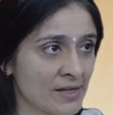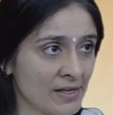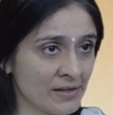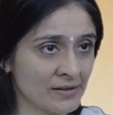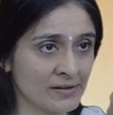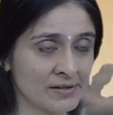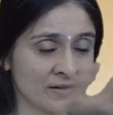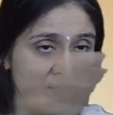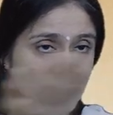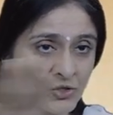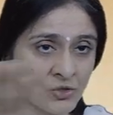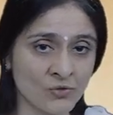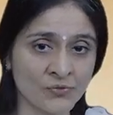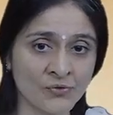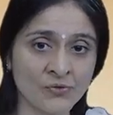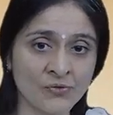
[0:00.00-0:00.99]
and the rest
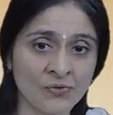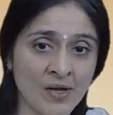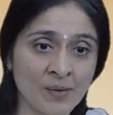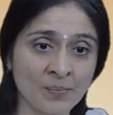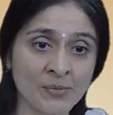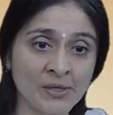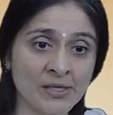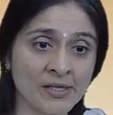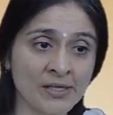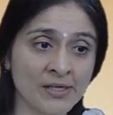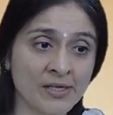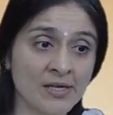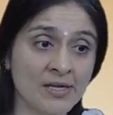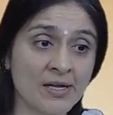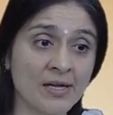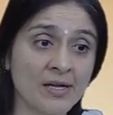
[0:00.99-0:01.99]
of the family.
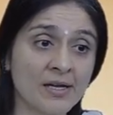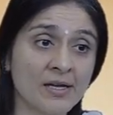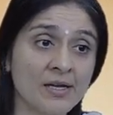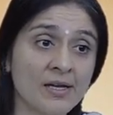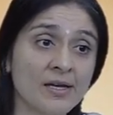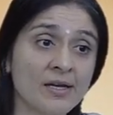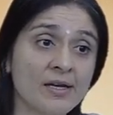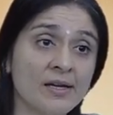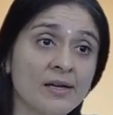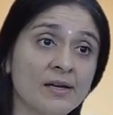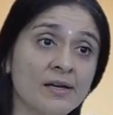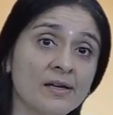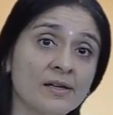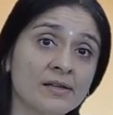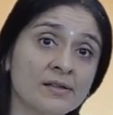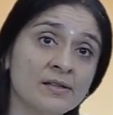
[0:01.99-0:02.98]

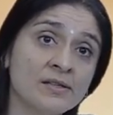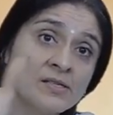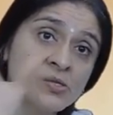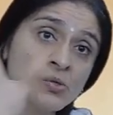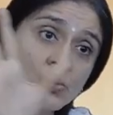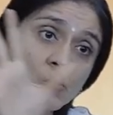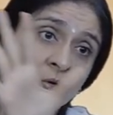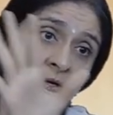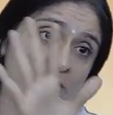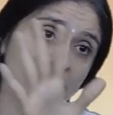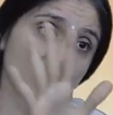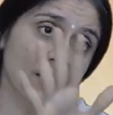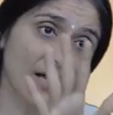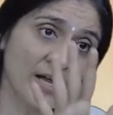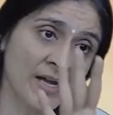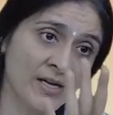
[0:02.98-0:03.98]
This world
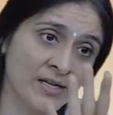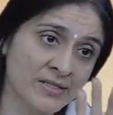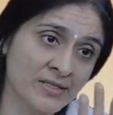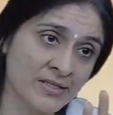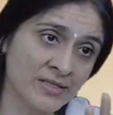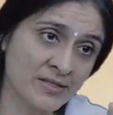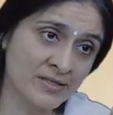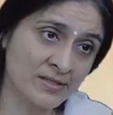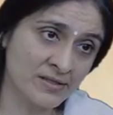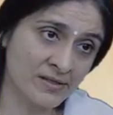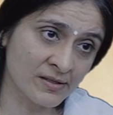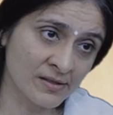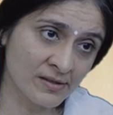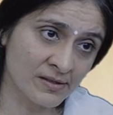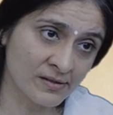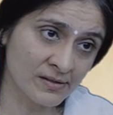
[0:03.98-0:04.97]

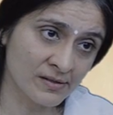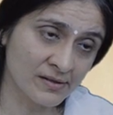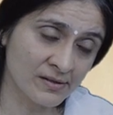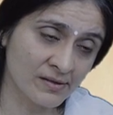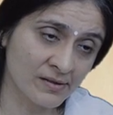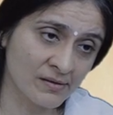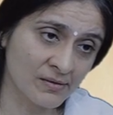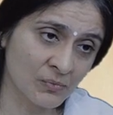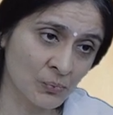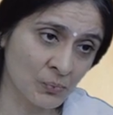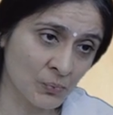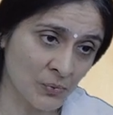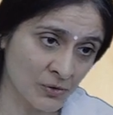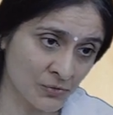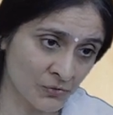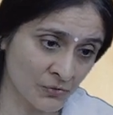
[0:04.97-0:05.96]
existed
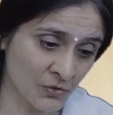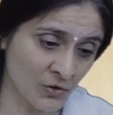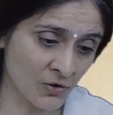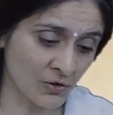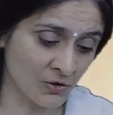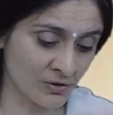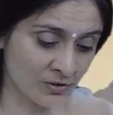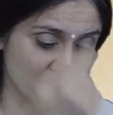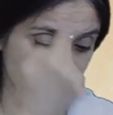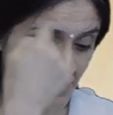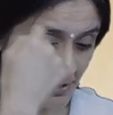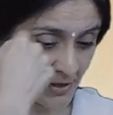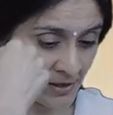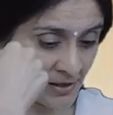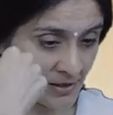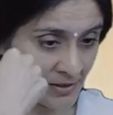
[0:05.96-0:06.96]
before
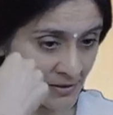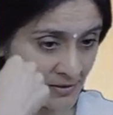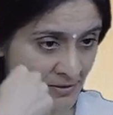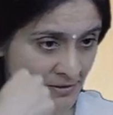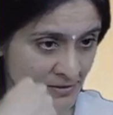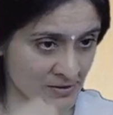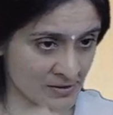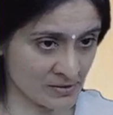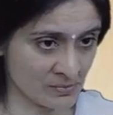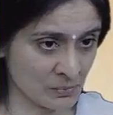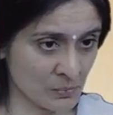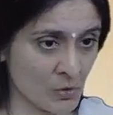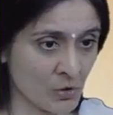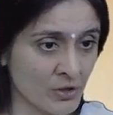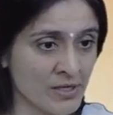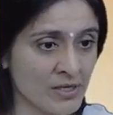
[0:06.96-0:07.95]
this
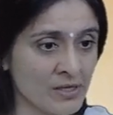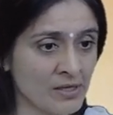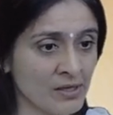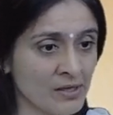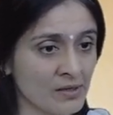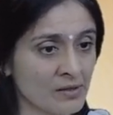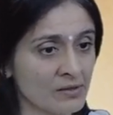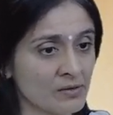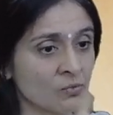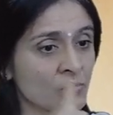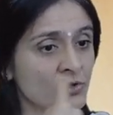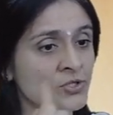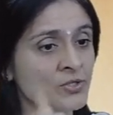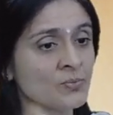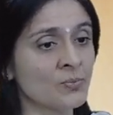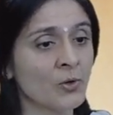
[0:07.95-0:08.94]
body
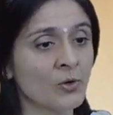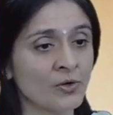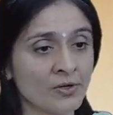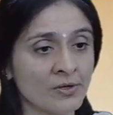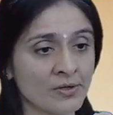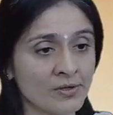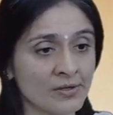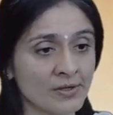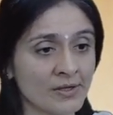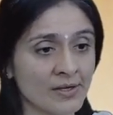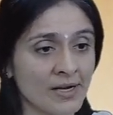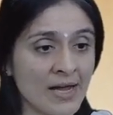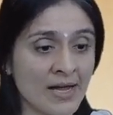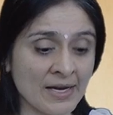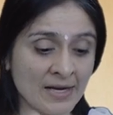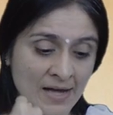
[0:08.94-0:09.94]
was born,
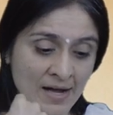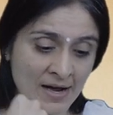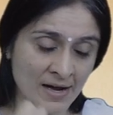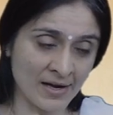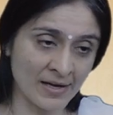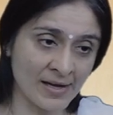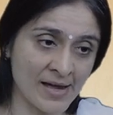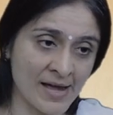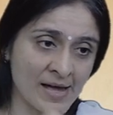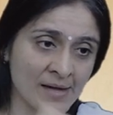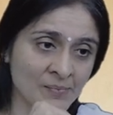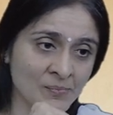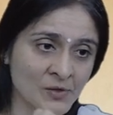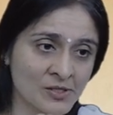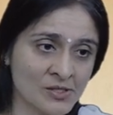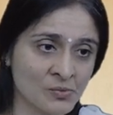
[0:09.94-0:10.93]
and I
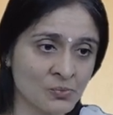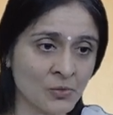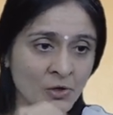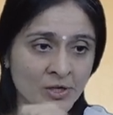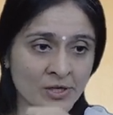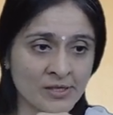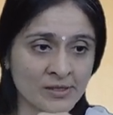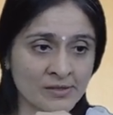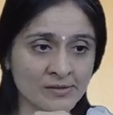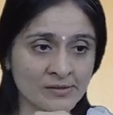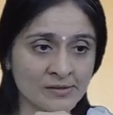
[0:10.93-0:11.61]
am this body.